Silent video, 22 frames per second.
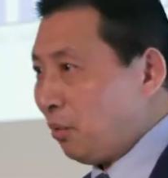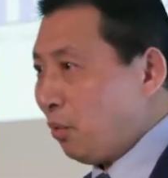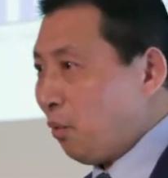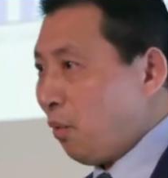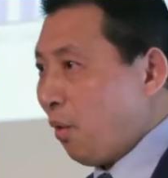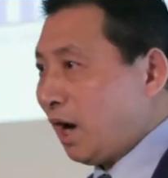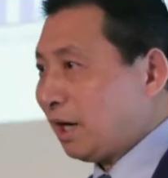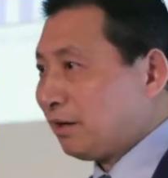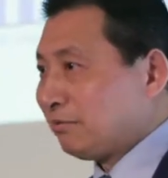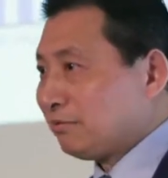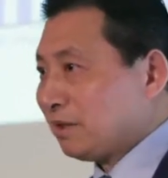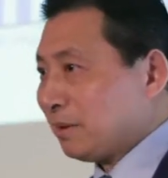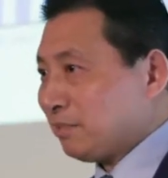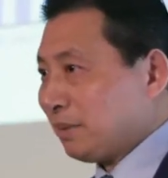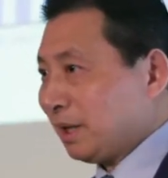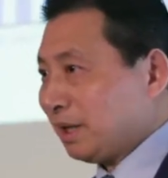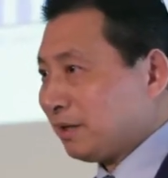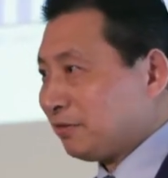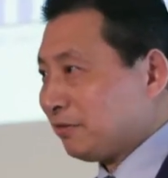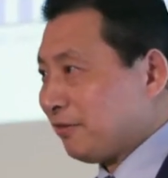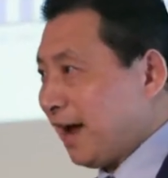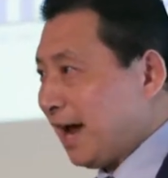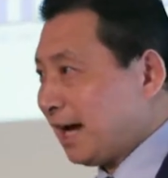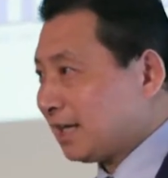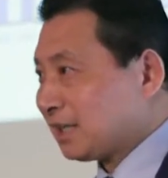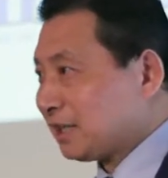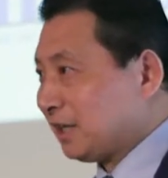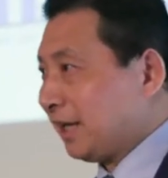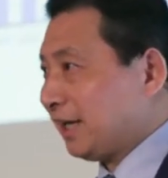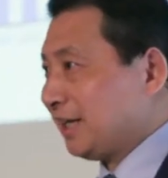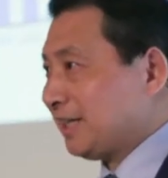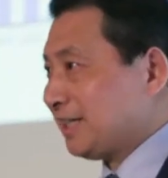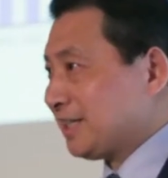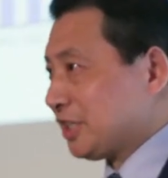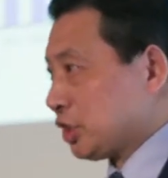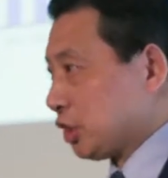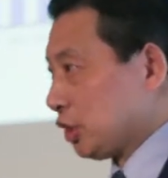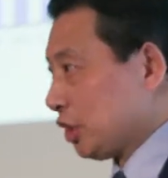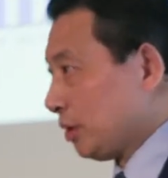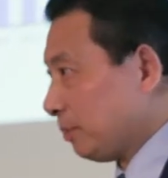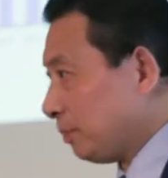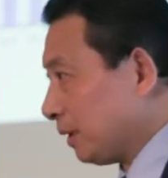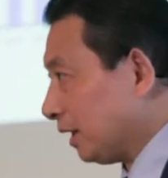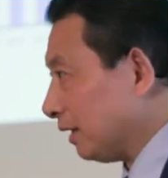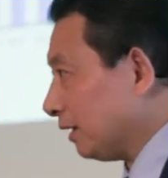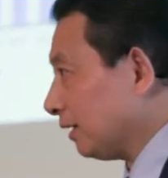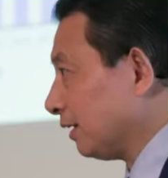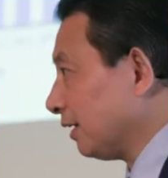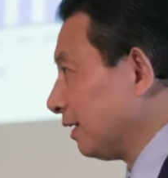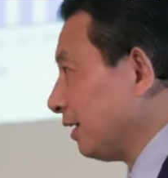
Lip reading: One of the big factors is GDP.